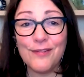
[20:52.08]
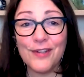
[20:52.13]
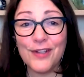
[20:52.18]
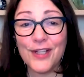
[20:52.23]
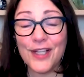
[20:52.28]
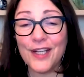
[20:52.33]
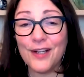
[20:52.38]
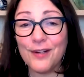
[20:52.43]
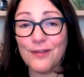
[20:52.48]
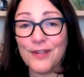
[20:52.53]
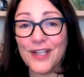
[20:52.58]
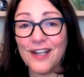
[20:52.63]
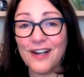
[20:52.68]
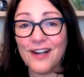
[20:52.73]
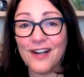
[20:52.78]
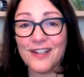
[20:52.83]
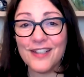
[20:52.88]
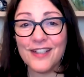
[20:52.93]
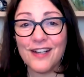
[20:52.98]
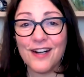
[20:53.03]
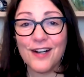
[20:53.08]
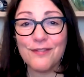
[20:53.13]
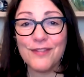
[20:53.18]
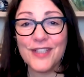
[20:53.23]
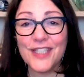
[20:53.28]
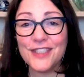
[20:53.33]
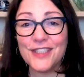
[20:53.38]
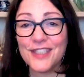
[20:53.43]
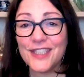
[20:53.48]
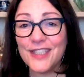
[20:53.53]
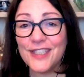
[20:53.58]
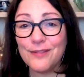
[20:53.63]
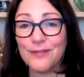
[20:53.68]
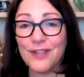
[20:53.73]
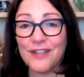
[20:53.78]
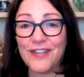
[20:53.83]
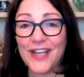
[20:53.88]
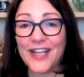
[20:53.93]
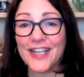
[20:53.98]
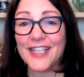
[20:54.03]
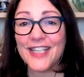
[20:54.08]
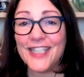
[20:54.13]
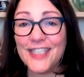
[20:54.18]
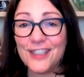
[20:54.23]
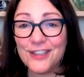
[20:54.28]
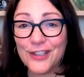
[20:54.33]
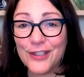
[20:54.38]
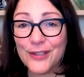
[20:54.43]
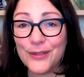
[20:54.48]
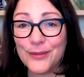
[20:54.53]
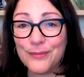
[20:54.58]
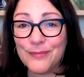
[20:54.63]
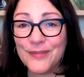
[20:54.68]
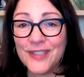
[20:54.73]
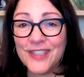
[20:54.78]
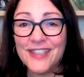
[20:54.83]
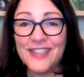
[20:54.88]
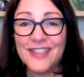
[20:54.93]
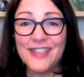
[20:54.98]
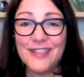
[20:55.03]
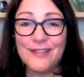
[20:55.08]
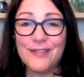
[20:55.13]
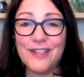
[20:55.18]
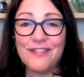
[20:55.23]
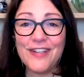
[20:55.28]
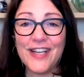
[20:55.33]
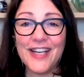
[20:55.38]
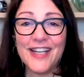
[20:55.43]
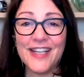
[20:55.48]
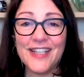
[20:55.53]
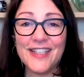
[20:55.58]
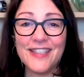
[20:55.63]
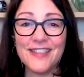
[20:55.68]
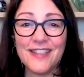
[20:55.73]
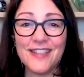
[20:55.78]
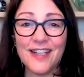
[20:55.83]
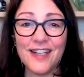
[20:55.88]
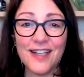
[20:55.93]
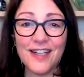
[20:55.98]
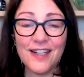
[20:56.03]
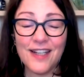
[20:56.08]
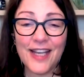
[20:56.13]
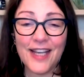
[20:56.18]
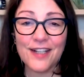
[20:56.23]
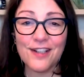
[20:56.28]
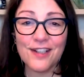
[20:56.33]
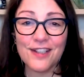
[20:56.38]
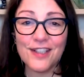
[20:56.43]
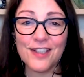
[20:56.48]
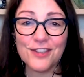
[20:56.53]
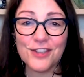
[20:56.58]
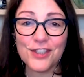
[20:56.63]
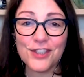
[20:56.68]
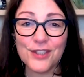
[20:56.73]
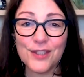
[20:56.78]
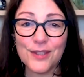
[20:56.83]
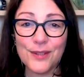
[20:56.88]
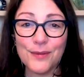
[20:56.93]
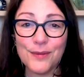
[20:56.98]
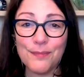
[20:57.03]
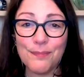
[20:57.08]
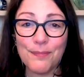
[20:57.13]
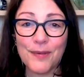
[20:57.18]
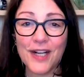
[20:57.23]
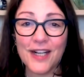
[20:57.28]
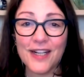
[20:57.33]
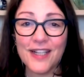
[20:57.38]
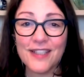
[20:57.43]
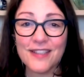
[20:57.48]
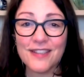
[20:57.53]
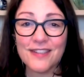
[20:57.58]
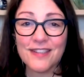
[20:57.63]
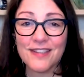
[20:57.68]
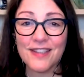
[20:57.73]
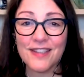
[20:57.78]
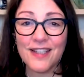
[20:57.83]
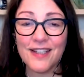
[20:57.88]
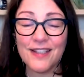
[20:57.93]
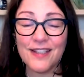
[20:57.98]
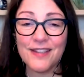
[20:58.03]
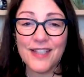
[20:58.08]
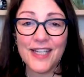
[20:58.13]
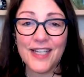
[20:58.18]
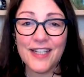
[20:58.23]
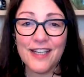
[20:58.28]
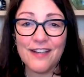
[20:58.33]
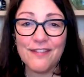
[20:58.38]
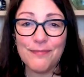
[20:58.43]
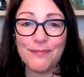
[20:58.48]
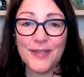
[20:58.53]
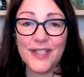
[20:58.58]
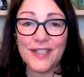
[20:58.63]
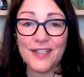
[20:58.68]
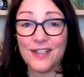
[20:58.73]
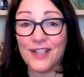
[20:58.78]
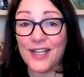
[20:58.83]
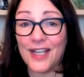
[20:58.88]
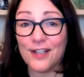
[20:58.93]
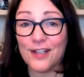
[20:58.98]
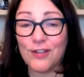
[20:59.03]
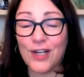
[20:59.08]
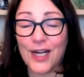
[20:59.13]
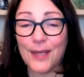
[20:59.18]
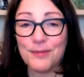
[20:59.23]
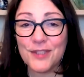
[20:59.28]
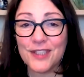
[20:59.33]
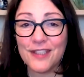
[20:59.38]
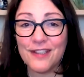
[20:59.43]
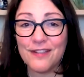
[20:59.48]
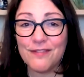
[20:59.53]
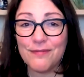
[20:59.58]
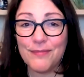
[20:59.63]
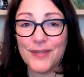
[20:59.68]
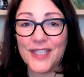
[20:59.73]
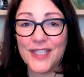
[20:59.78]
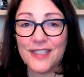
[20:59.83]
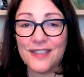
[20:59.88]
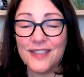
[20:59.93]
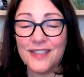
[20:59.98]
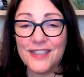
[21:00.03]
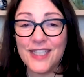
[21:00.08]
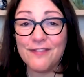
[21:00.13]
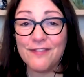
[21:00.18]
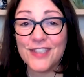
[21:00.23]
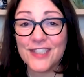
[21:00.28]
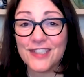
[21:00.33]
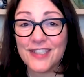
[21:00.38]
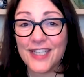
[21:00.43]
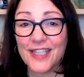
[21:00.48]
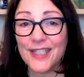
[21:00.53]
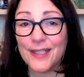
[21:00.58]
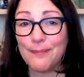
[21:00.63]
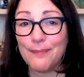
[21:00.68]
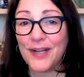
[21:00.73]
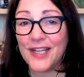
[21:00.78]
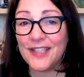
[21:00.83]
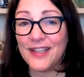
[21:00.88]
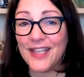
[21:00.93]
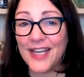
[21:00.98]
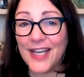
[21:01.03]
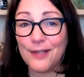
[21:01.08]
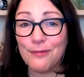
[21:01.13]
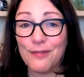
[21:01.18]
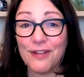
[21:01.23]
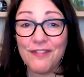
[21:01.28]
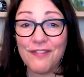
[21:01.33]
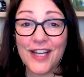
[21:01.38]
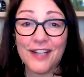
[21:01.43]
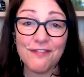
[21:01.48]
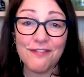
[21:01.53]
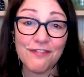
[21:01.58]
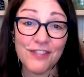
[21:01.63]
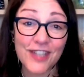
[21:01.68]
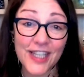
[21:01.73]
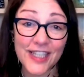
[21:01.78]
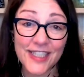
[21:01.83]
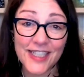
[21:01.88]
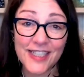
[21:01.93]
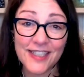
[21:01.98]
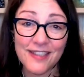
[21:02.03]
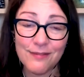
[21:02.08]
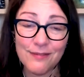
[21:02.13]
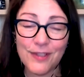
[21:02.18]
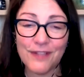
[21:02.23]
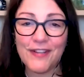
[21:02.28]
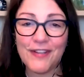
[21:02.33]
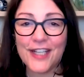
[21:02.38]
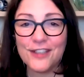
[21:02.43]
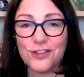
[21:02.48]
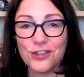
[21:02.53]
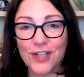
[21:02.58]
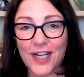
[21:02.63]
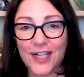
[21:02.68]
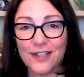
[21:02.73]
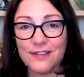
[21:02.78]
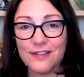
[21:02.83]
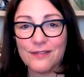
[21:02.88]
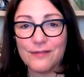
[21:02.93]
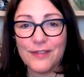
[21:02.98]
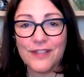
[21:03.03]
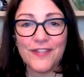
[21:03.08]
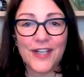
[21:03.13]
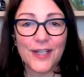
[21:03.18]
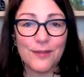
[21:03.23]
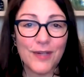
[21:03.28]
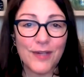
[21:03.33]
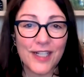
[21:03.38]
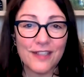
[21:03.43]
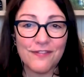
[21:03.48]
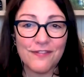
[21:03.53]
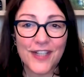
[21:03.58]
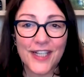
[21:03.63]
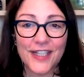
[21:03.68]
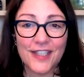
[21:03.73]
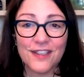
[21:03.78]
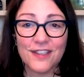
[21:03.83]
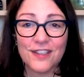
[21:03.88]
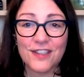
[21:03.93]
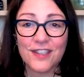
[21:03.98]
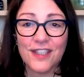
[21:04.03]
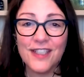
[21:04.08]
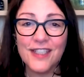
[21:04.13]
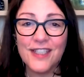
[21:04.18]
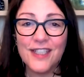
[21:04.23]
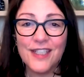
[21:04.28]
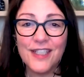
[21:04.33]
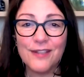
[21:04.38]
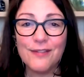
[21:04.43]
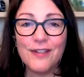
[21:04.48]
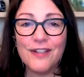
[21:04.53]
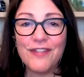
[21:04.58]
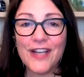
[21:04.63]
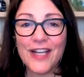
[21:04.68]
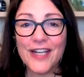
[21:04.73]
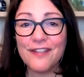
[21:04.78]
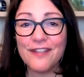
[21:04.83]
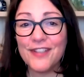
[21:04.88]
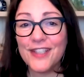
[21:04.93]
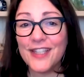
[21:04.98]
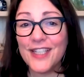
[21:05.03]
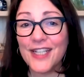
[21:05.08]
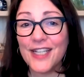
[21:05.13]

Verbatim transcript: here we are in our region. We've had a heat dome. We've had uh, agricultural products that, that have been uh, crops that have been devastated by that. We've had flooding. We've had drought. We've had wildfires we've had everything.